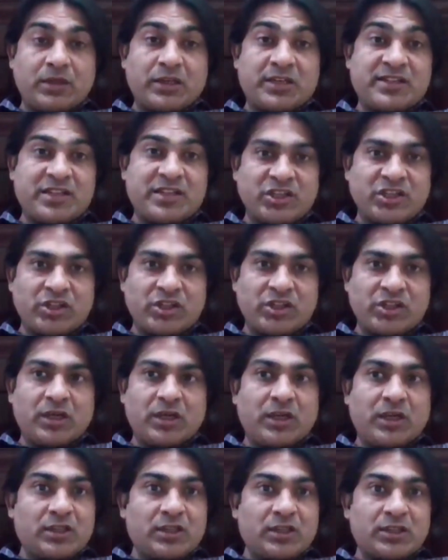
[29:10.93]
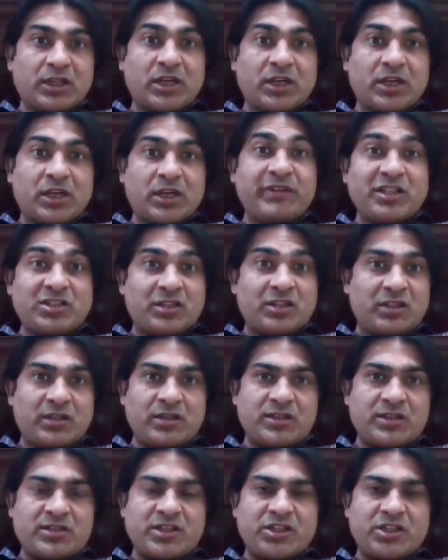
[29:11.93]
recession. The
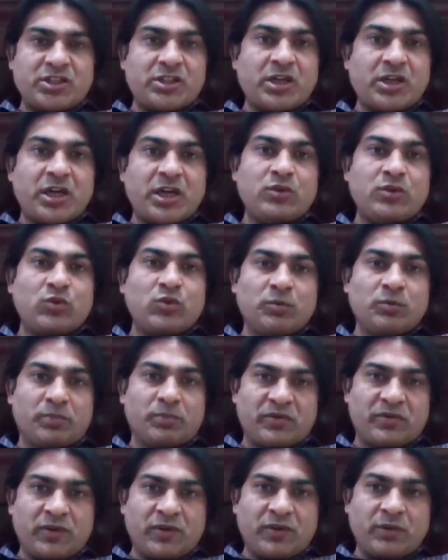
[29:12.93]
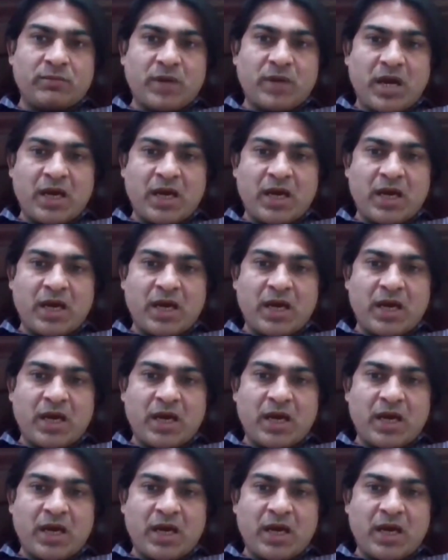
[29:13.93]
conventional recession I don't perform.